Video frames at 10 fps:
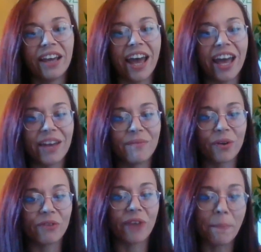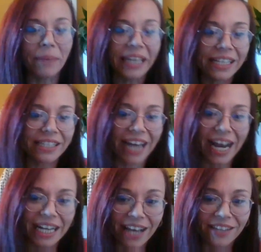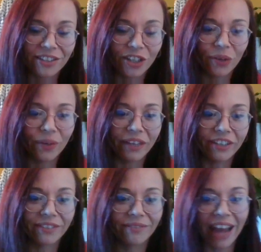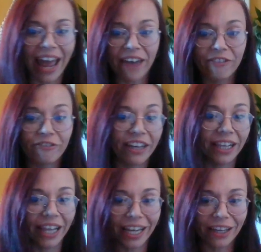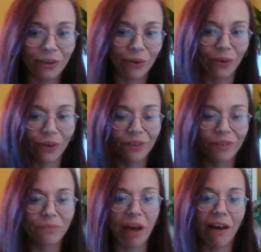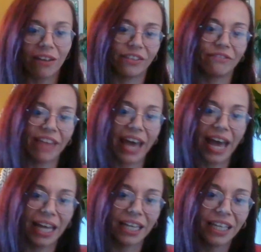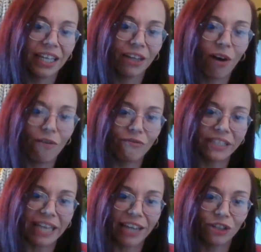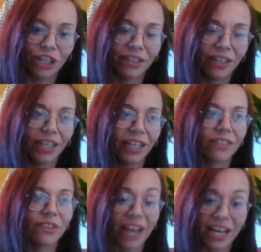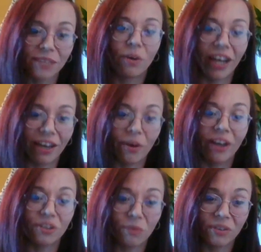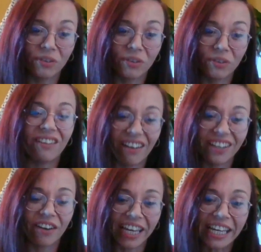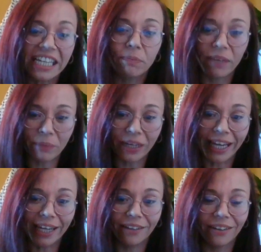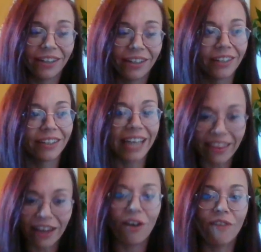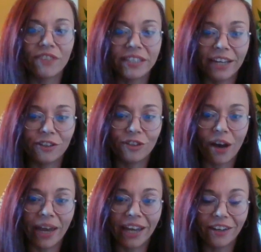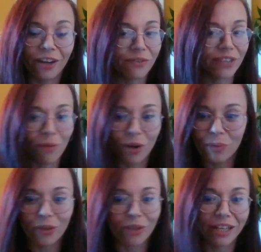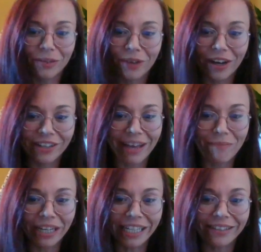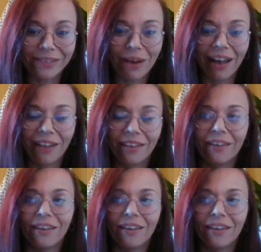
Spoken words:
or the right means and access to even feel like you're part of that conversation. So that's what I just want to start, is kind of ease people in, get that conversation going. Obviously I want to pull them into our assemblies as well.